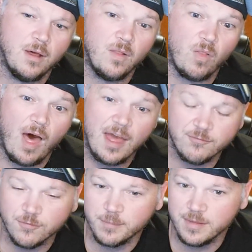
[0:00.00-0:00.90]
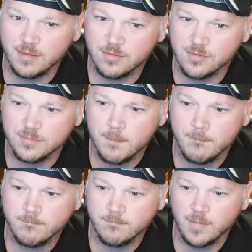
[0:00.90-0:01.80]
a lot from this.
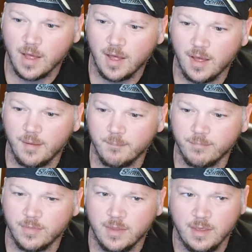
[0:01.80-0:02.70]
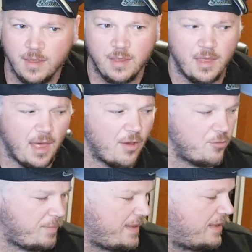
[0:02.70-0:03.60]
Um, I
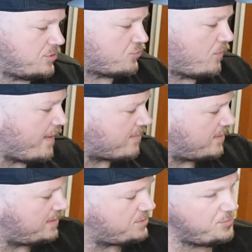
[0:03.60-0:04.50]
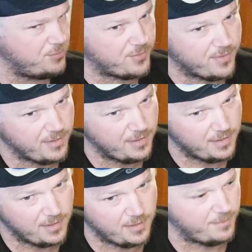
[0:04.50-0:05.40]
would be interested to
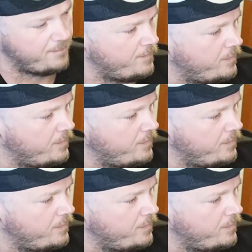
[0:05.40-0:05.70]
see